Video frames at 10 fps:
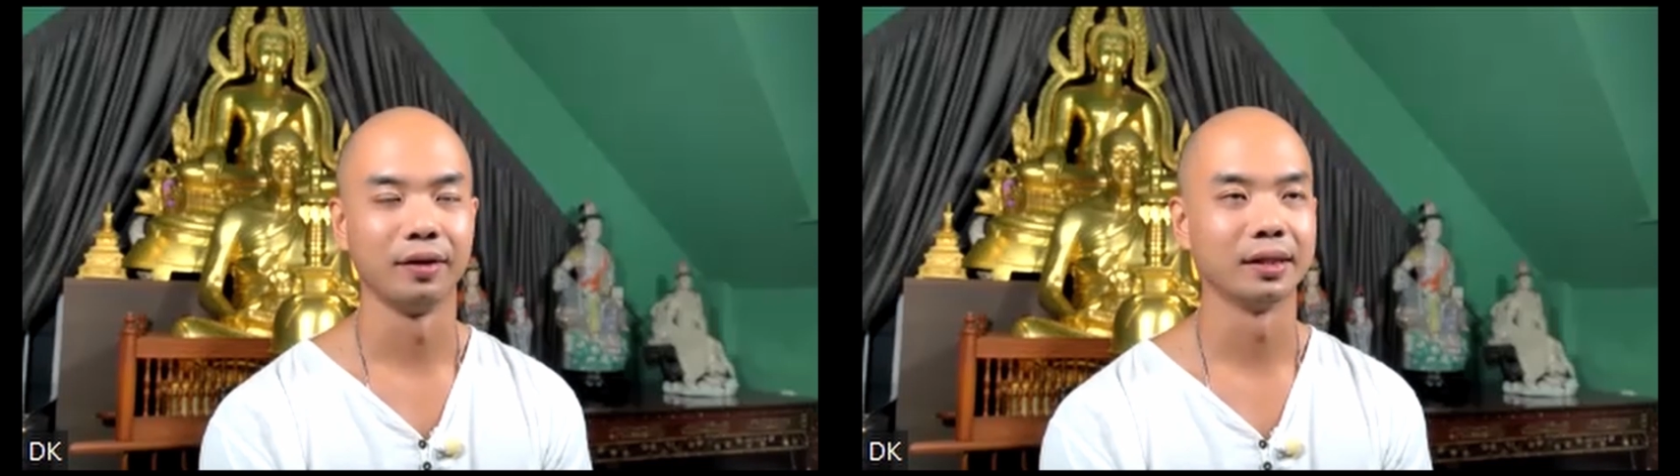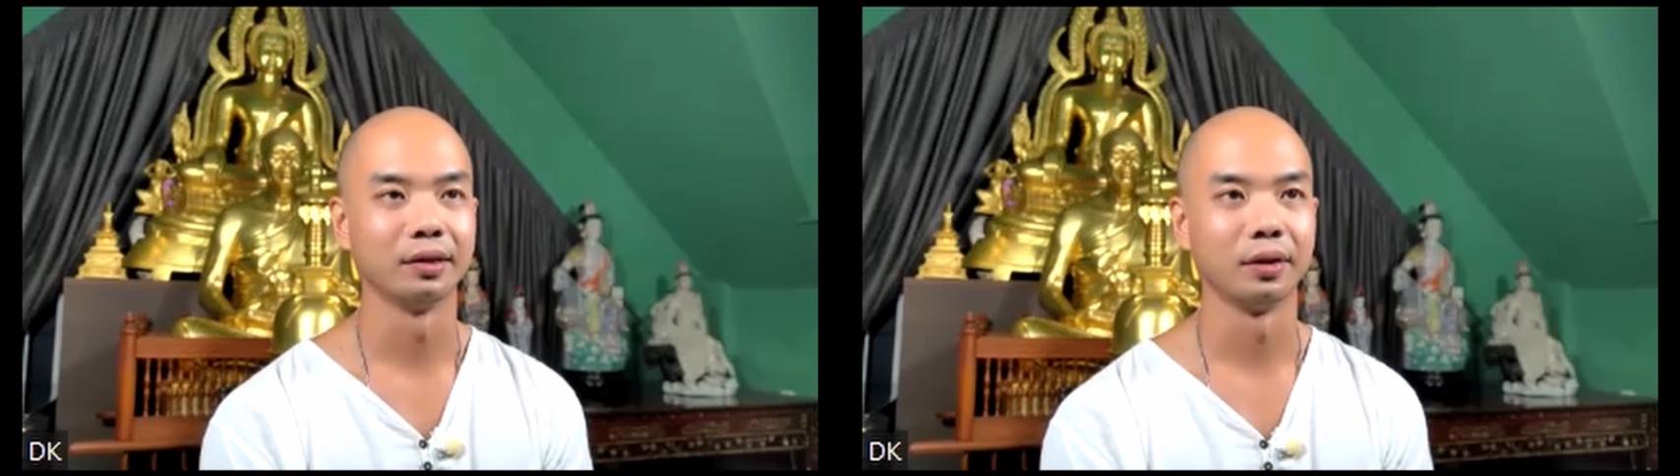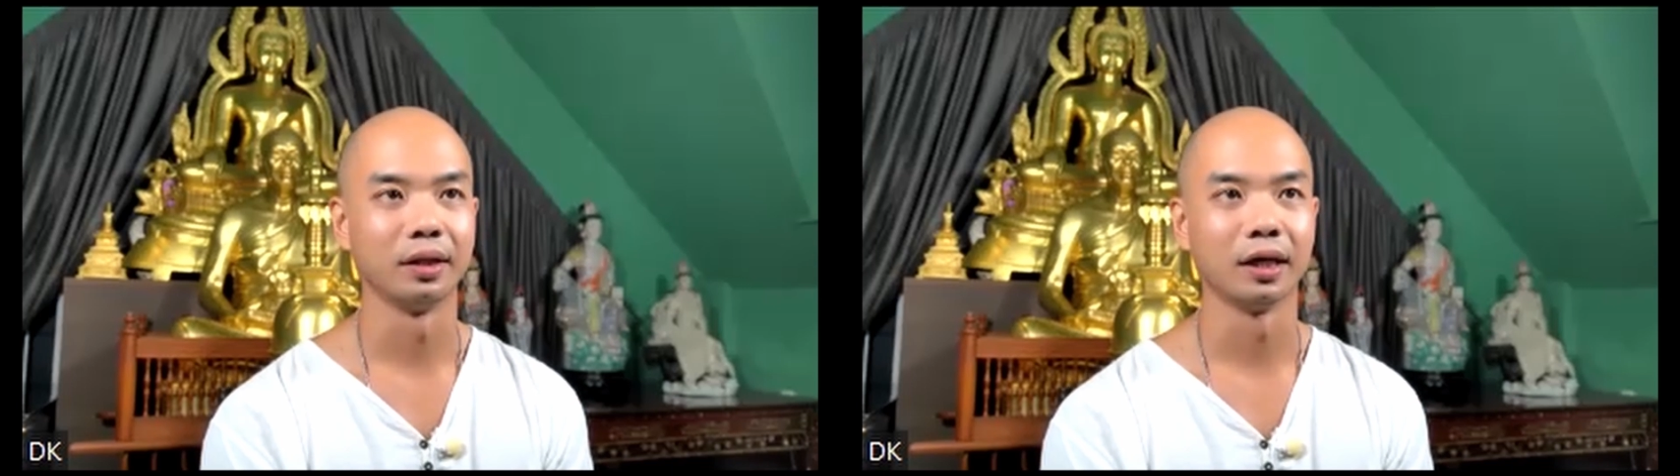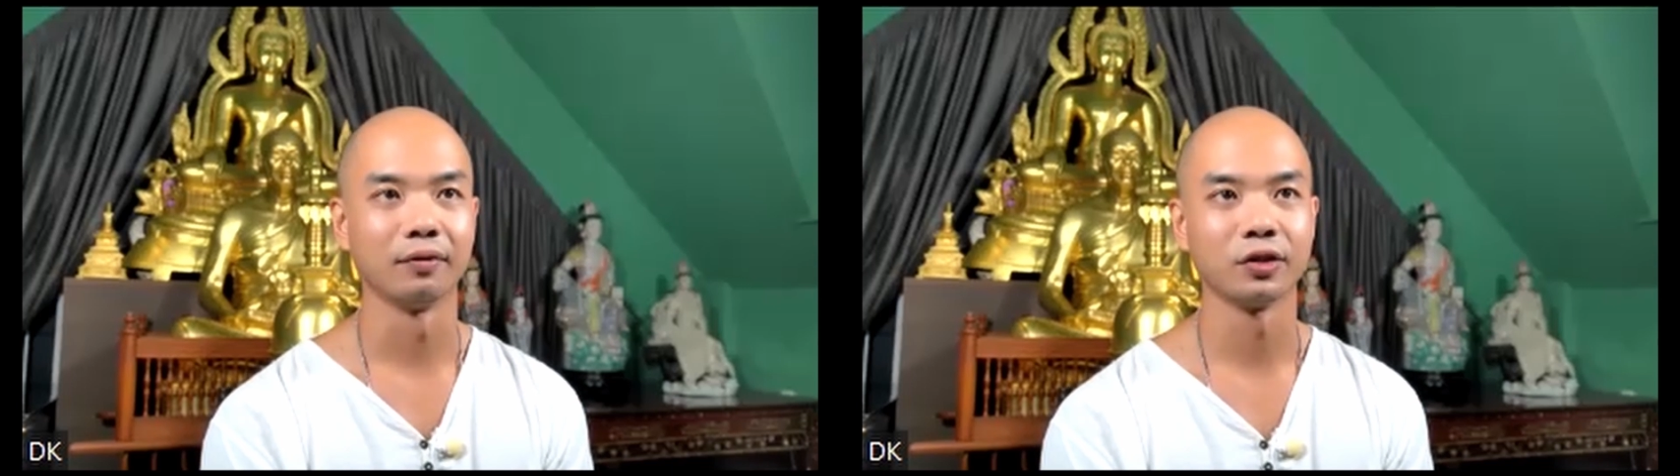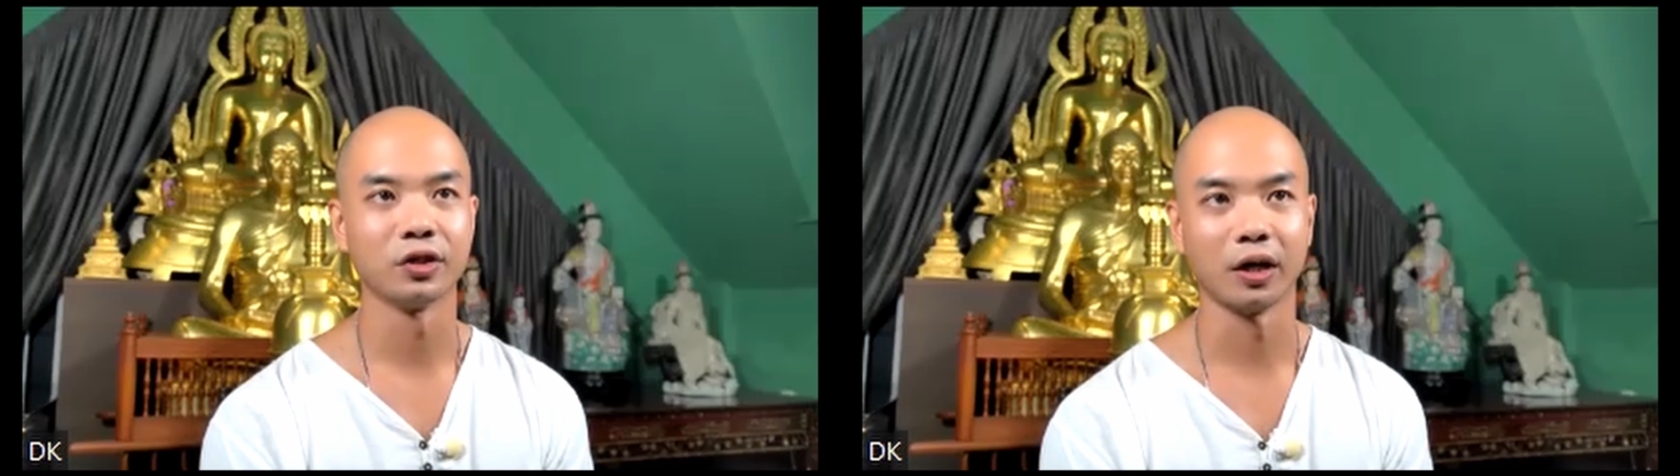we've listened to
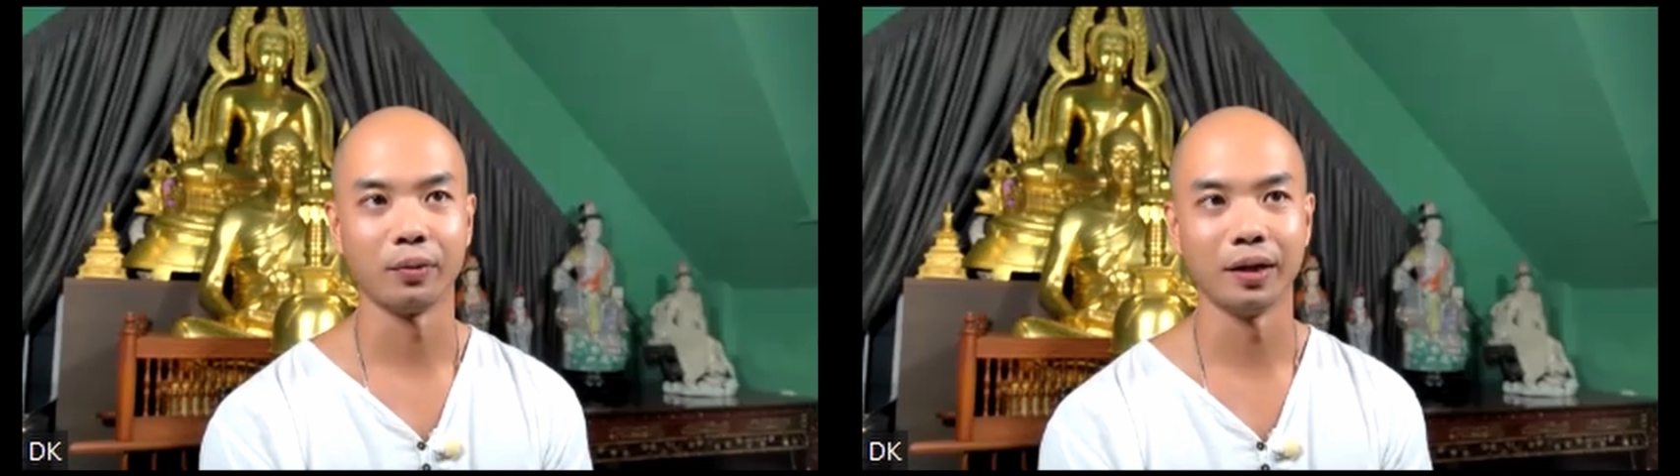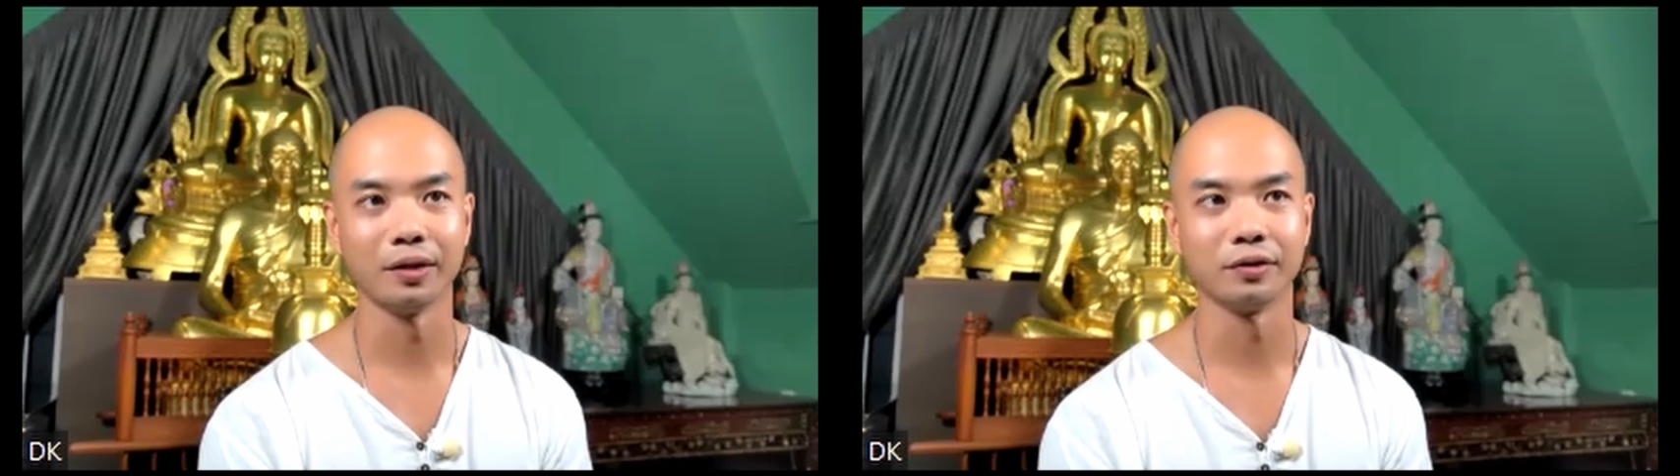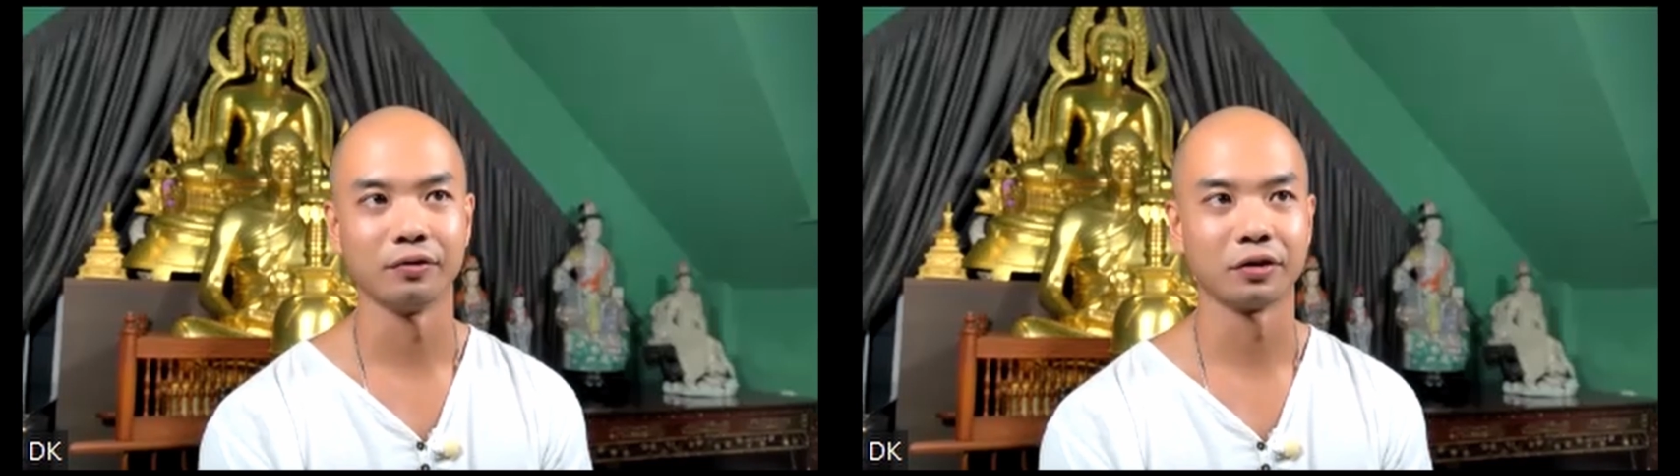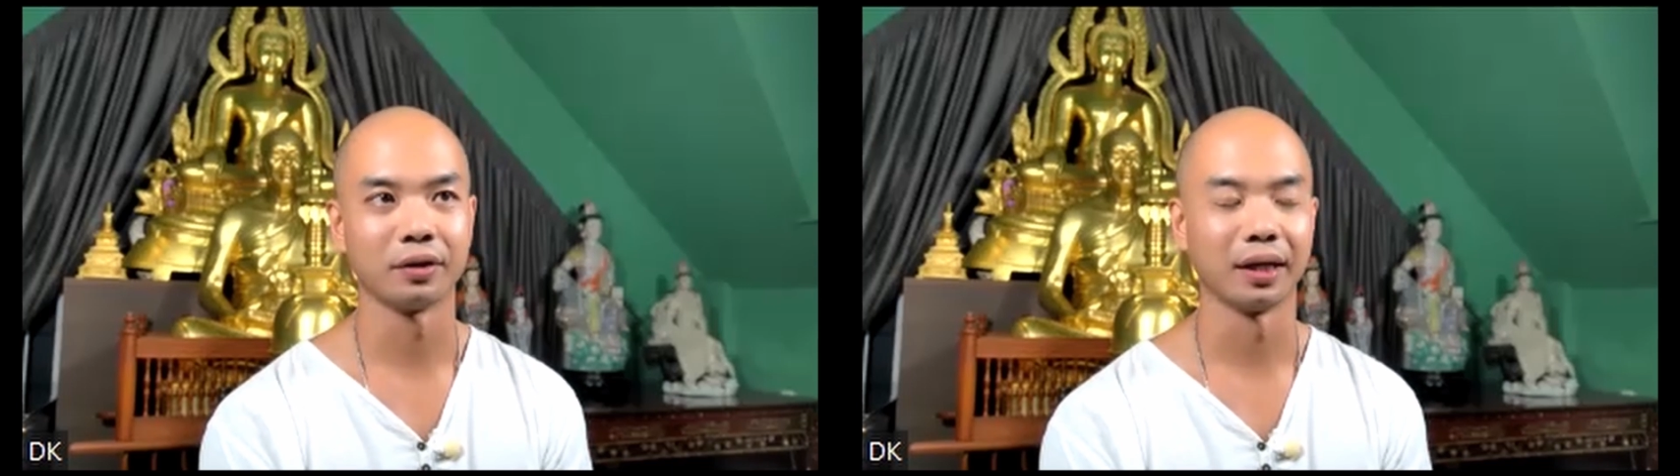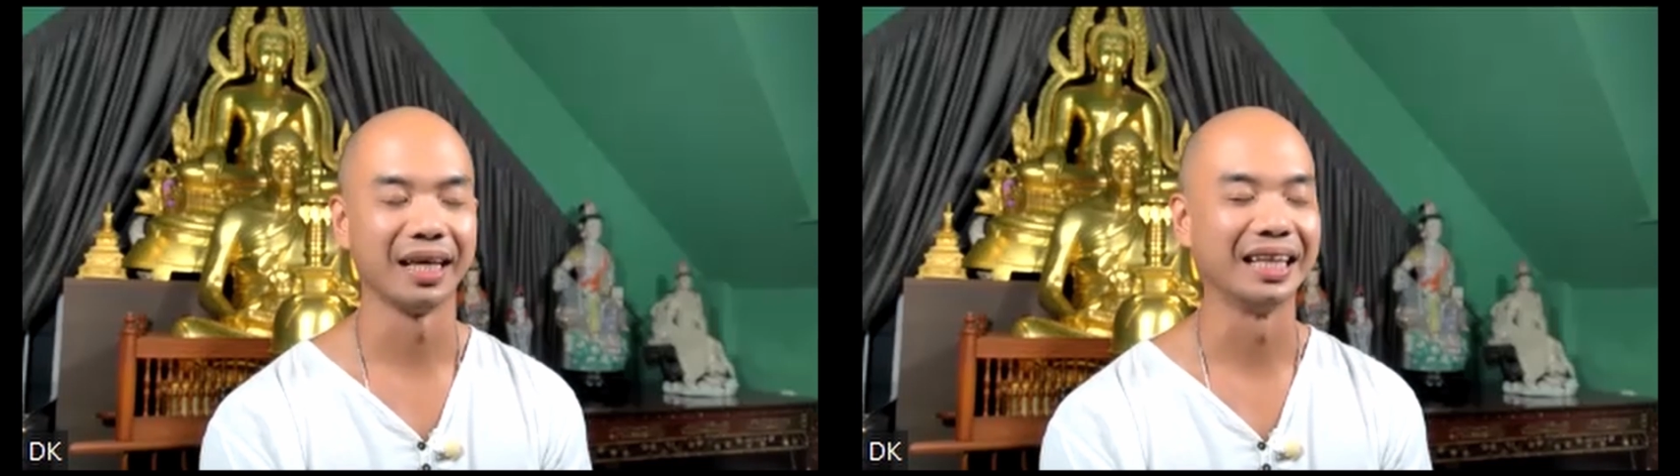enough sharings, we've
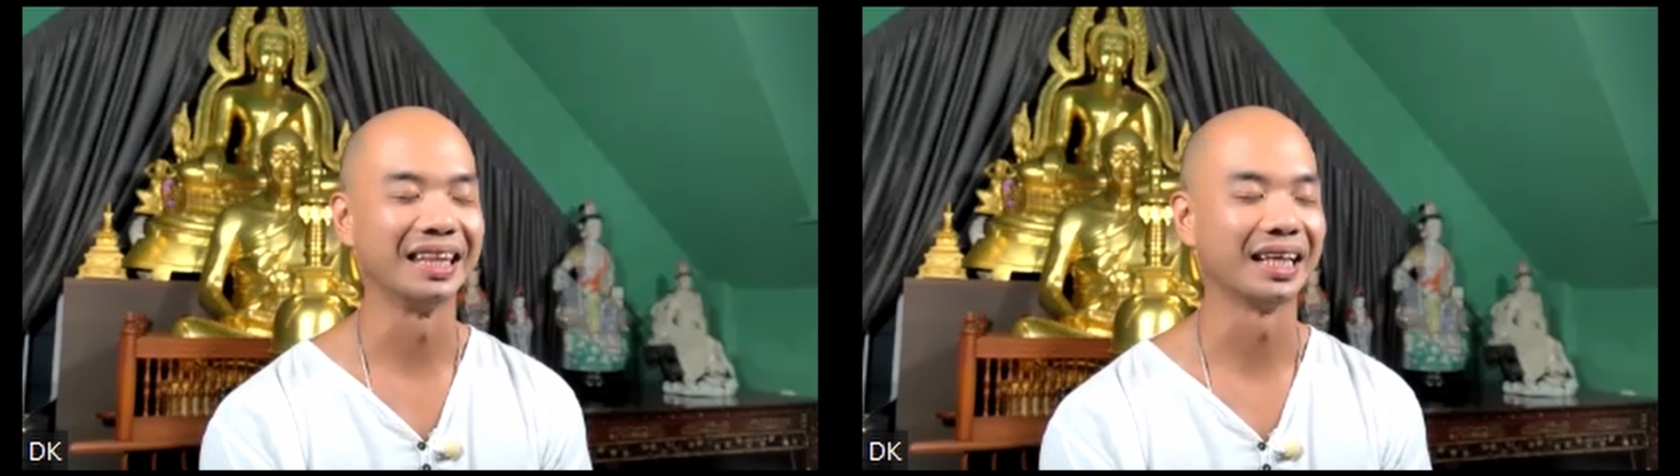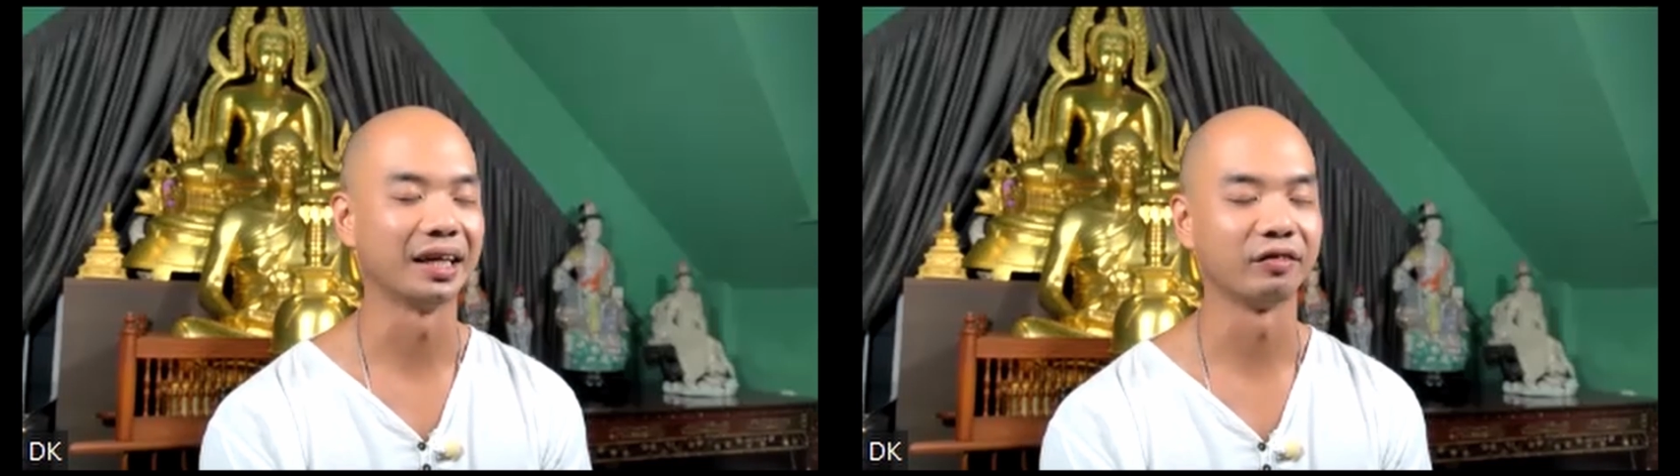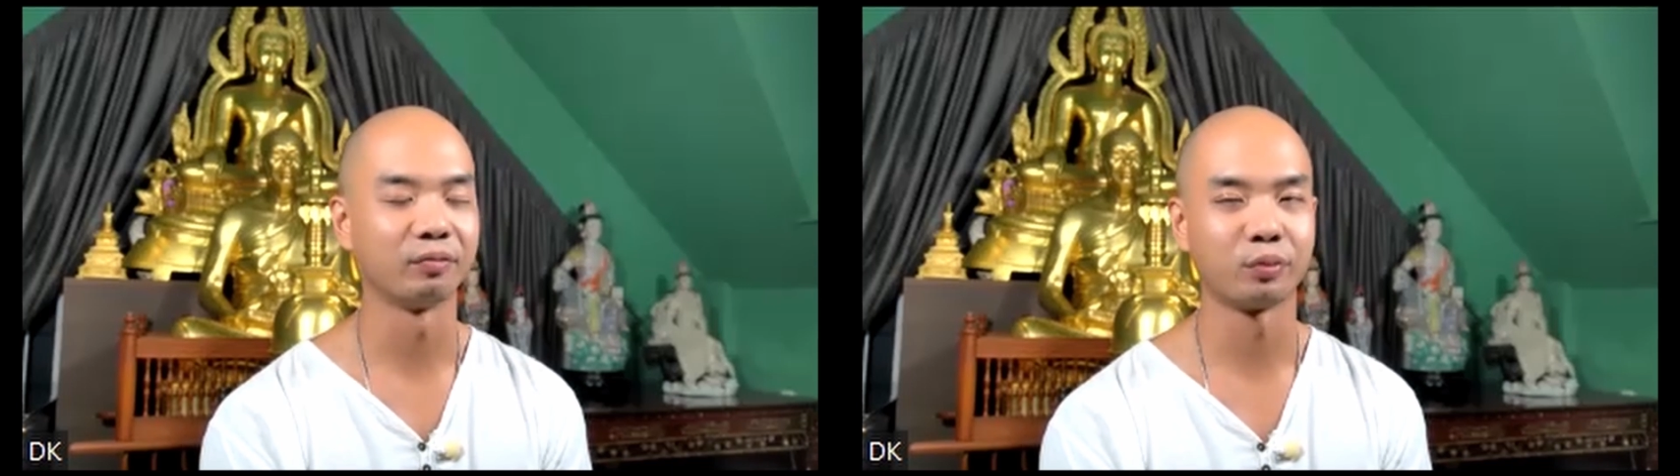tried enough